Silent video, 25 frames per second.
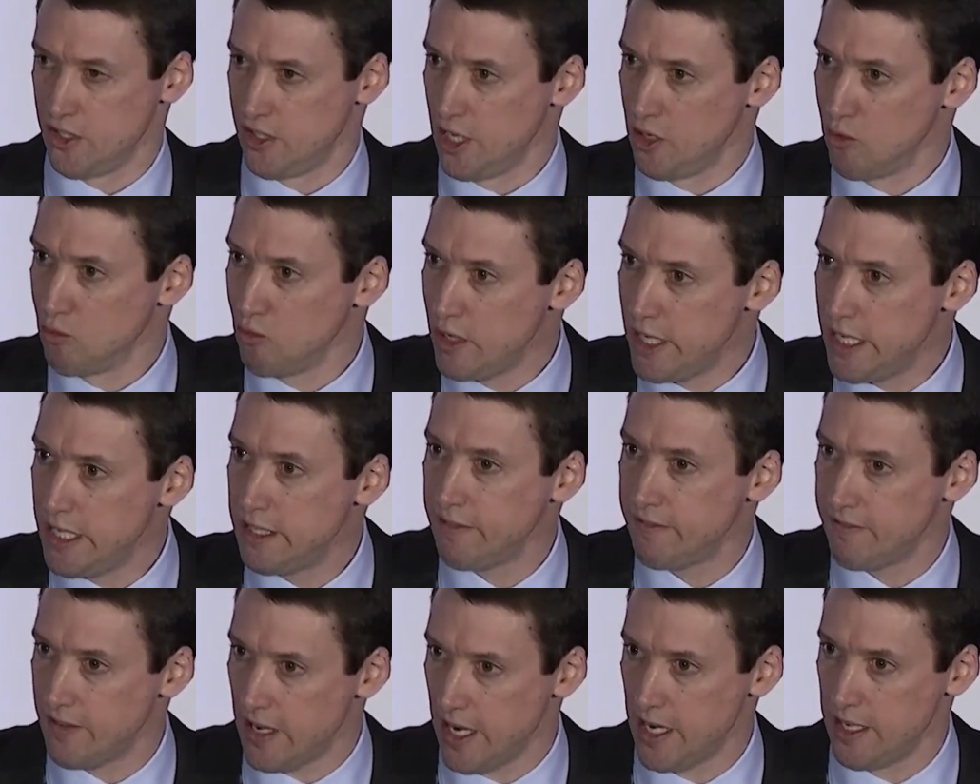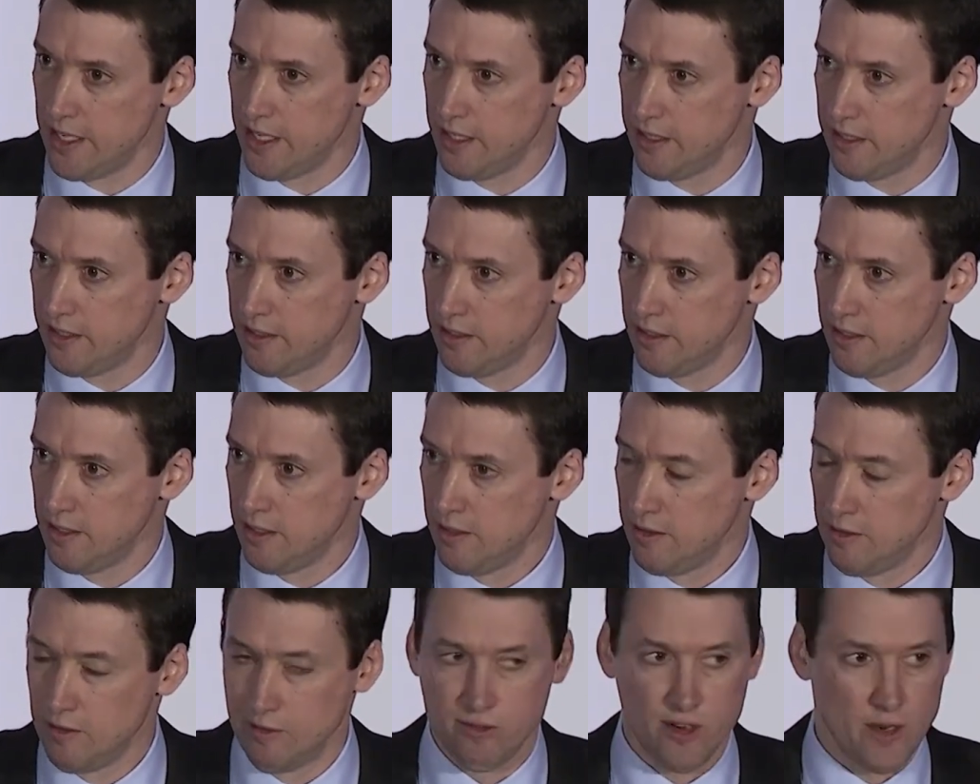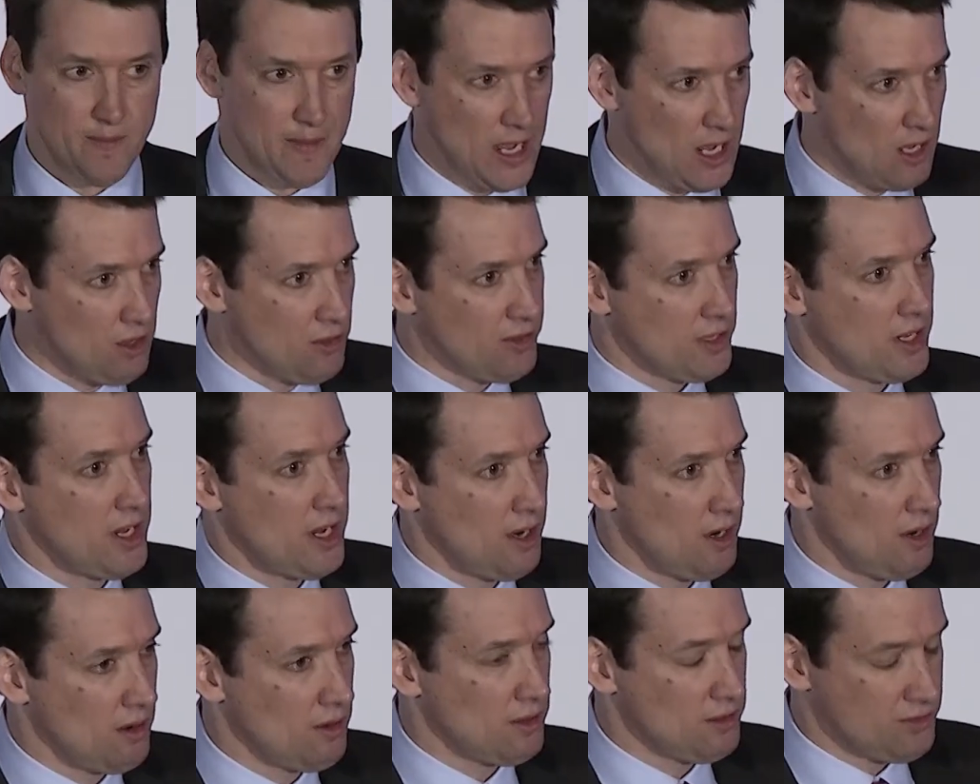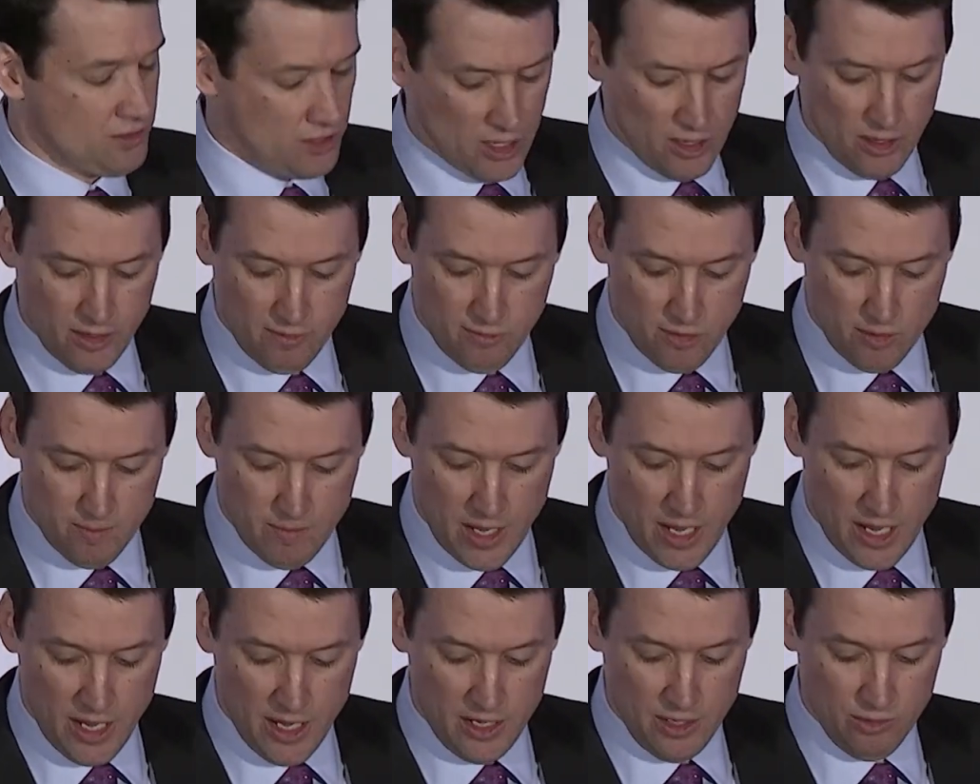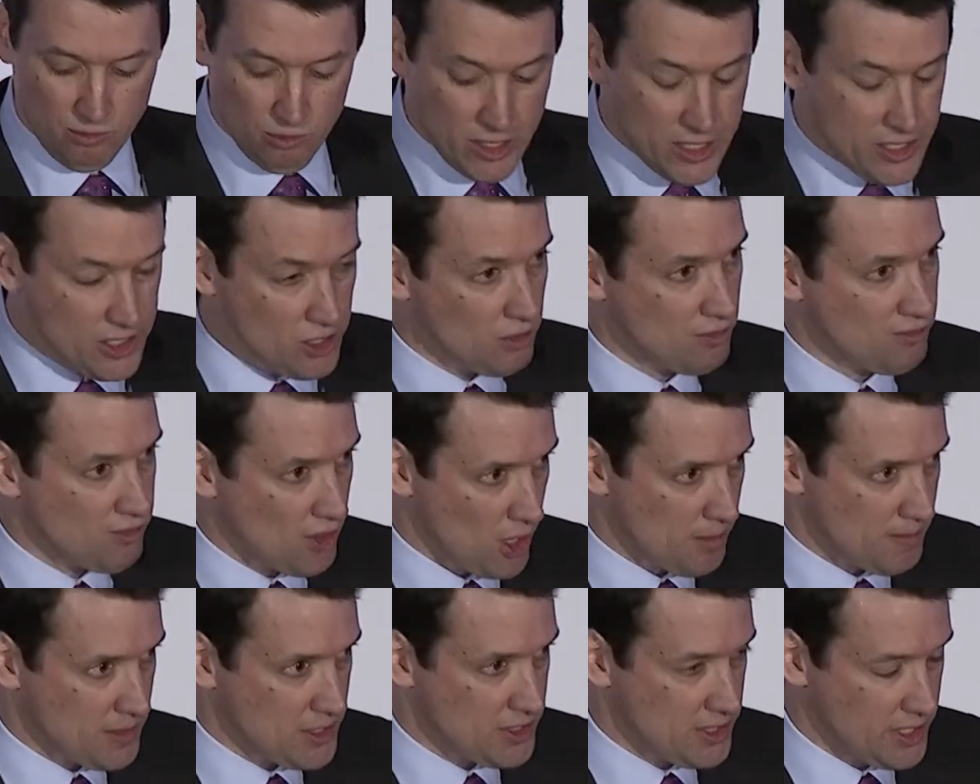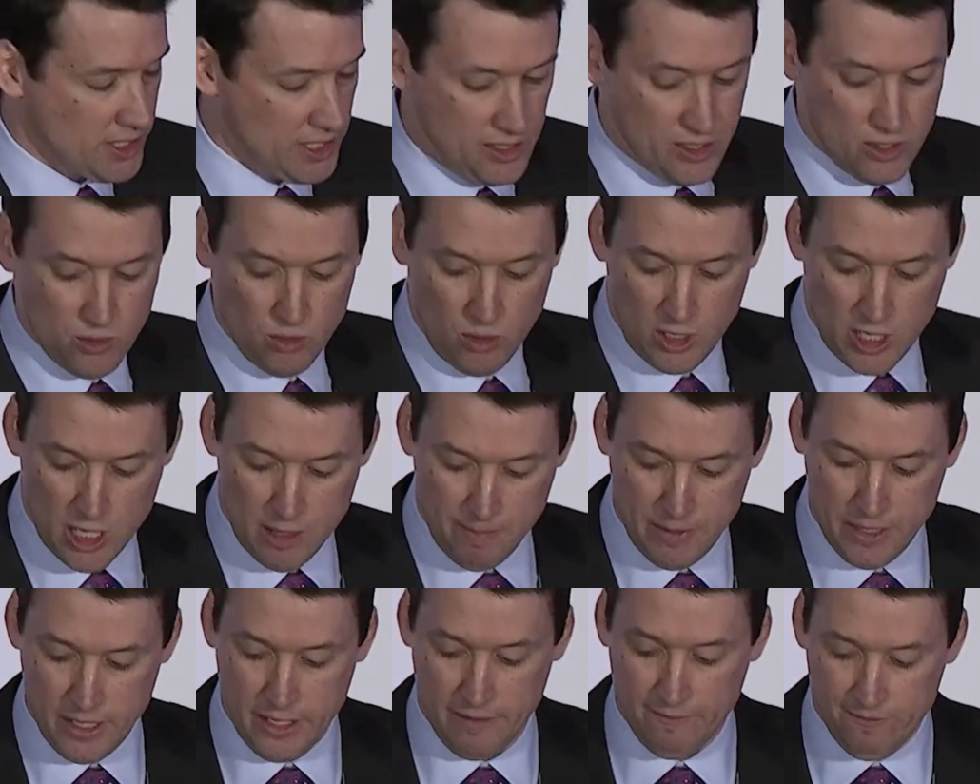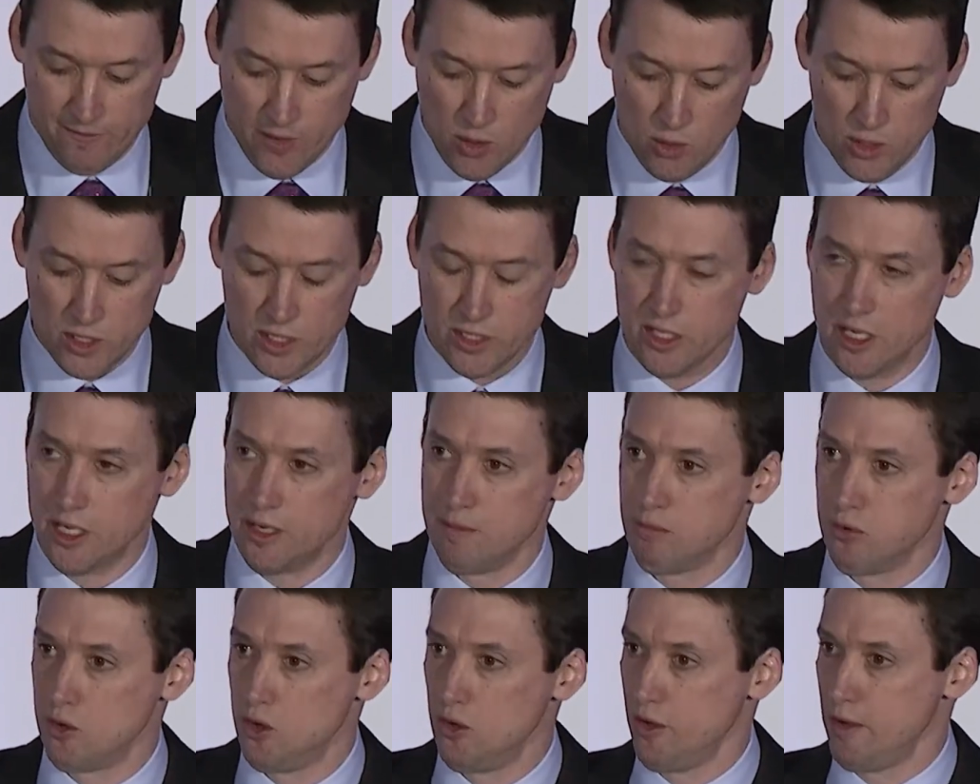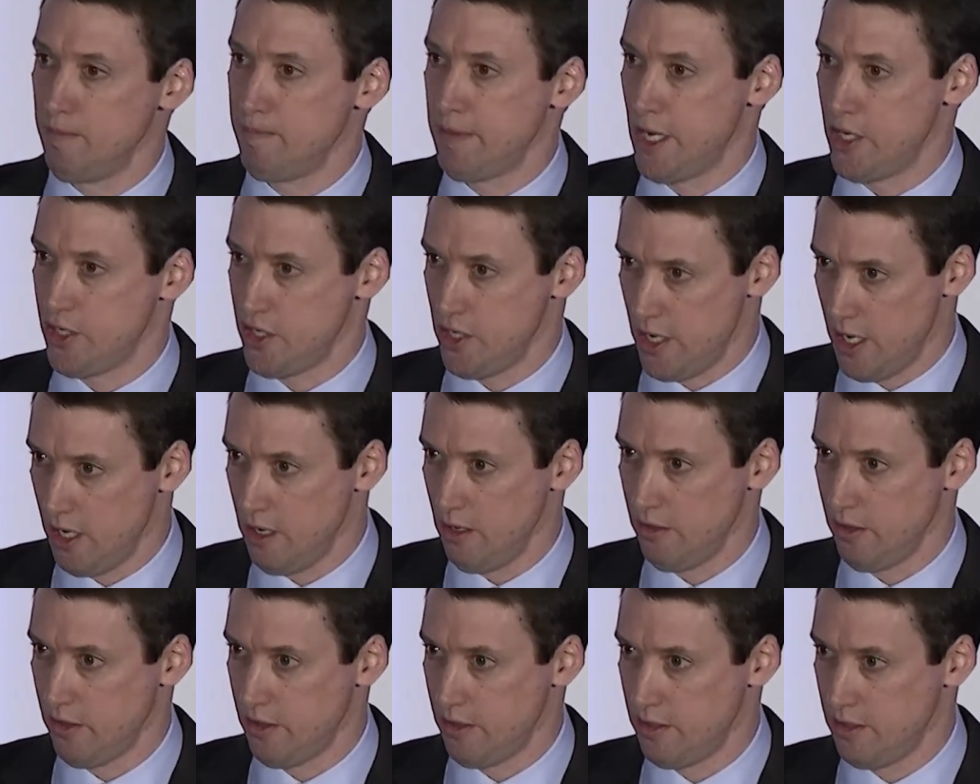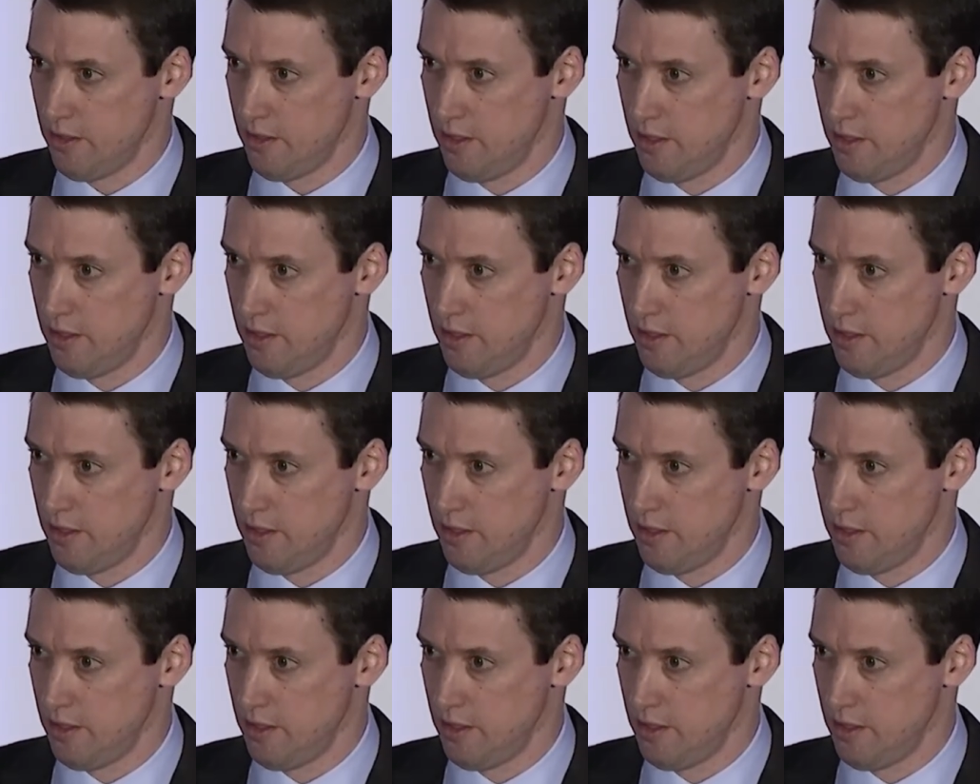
They redefined it from a retail pharmacy to a company focused on improving patient health.